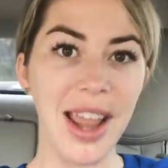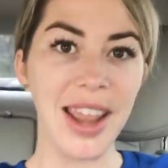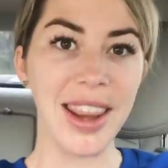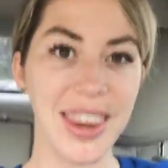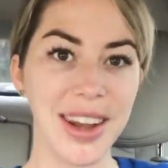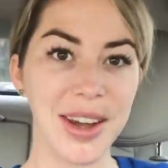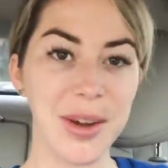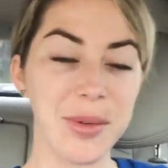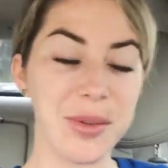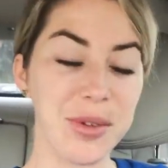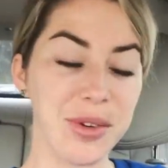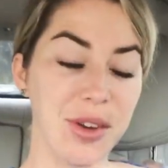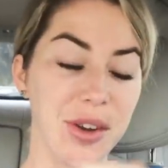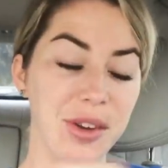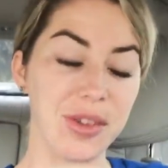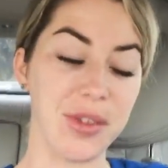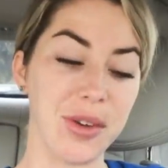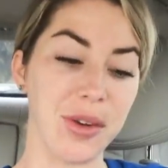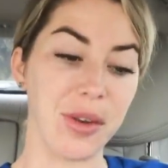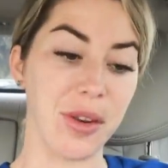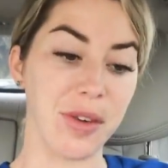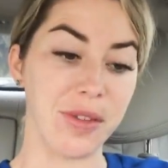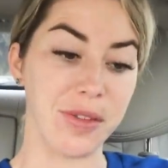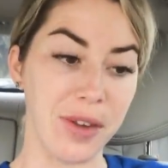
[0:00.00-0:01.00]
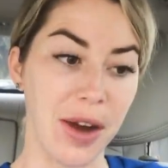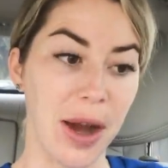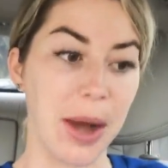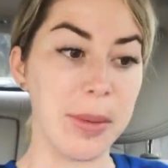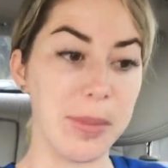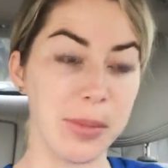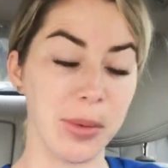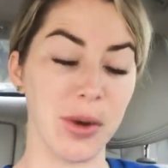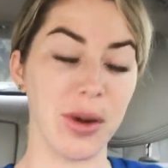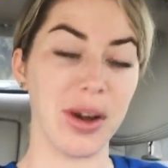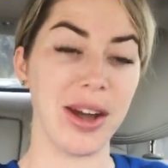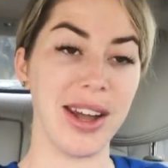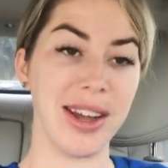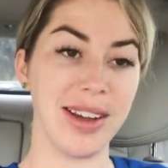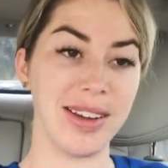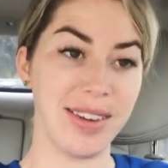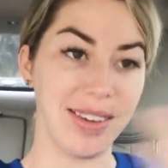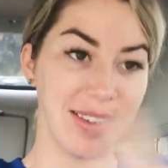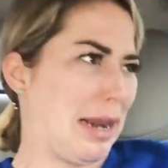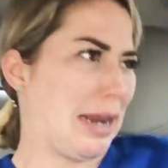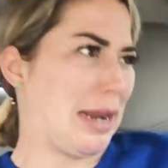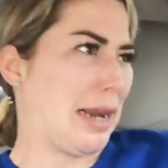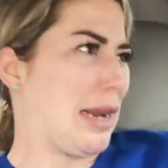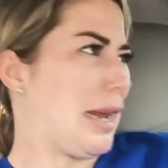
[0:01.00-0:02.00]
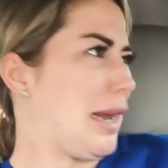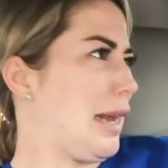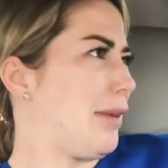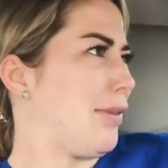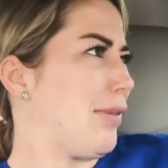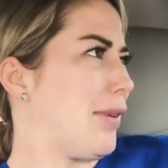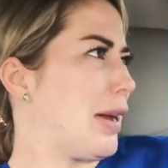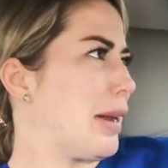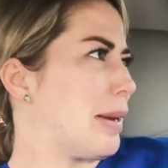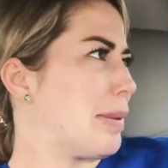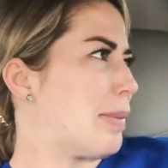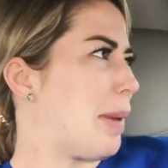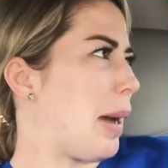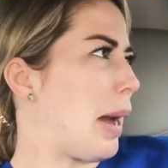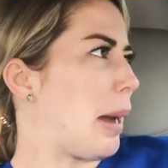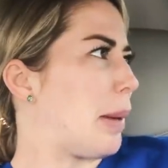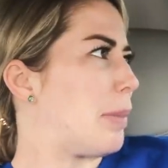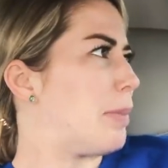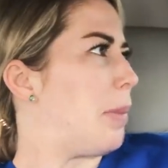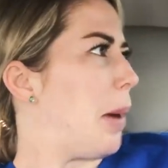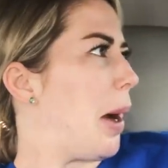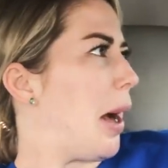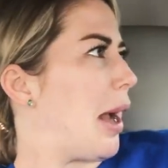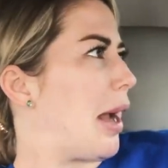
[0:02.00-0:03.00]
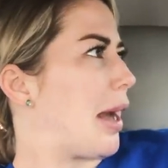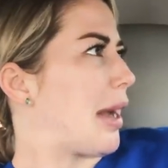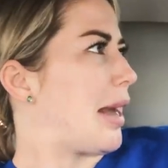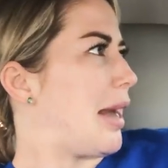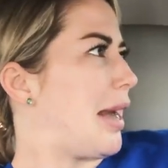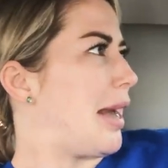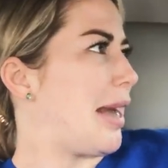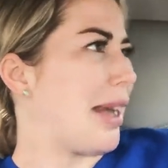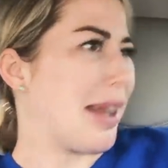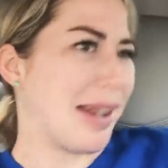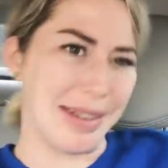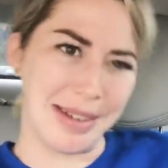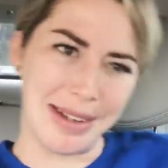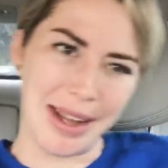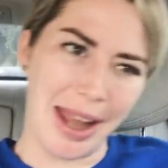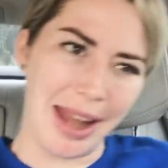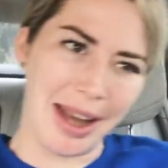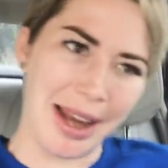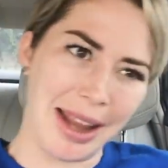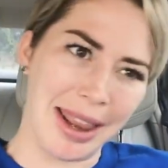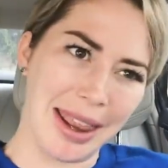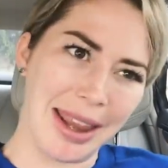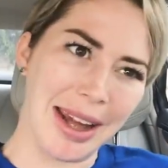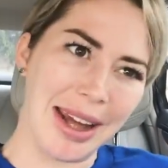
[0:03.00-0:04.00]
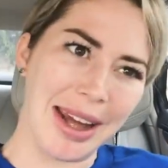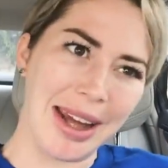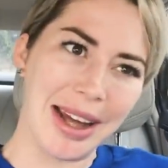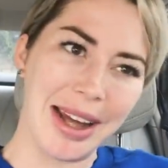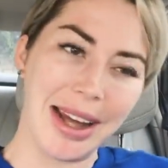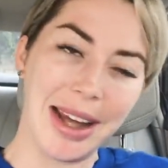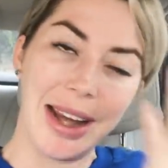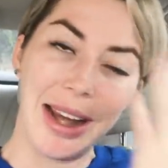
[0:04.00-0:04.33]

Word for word: I think it was also the fibroids leaving my body. Is that a thing?